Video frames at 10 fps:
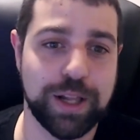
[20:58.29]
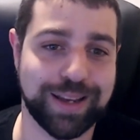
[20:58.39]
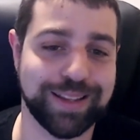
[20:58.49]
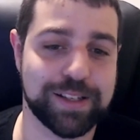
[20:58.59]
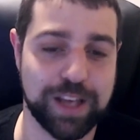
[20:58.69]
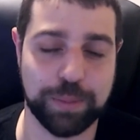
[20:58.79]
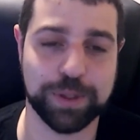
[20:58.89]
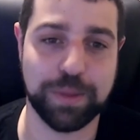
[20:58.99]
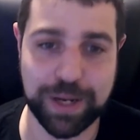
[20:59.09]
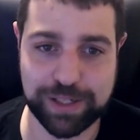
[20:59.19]
Like it
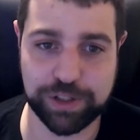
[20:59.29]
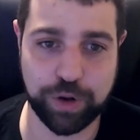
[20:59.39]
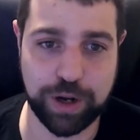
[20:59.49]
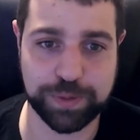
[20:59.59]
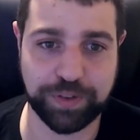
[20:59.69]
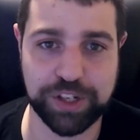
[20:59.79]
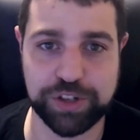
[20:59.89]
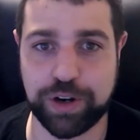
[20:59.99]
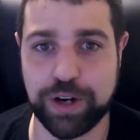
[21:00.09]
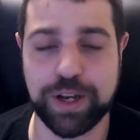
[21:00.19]
disables the message lookups
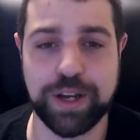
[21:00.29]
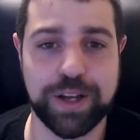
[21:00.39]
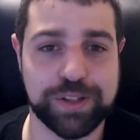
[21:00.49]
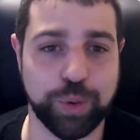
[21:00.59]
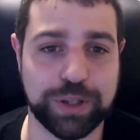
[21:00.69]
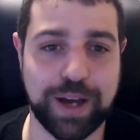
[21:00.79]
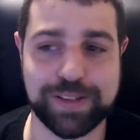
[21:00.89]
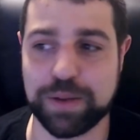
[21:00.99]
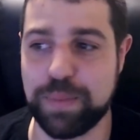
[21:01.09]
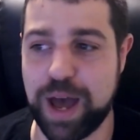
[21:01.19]
feature, so it
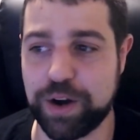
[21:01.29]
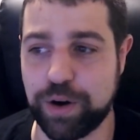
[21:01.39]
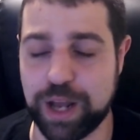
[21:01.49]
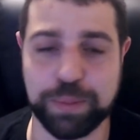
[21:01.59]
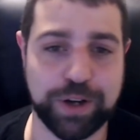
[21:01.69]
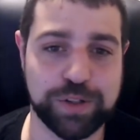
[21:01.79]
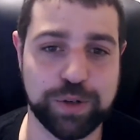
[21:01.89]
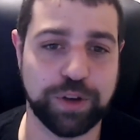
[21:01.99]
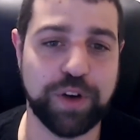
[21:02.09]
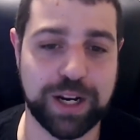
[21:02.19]
doesn't matter. And because
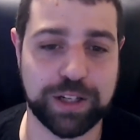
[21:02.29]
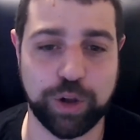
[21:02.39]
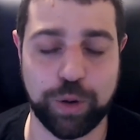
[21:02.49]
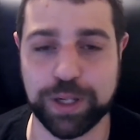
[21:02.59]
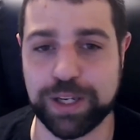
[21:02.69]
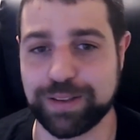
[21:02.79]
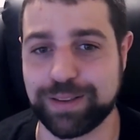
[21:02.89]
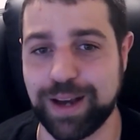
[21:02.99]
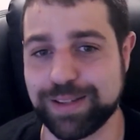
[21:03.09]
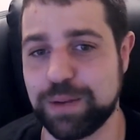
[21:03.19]
you define it globally,
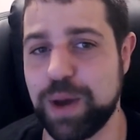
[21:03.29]
it doesn't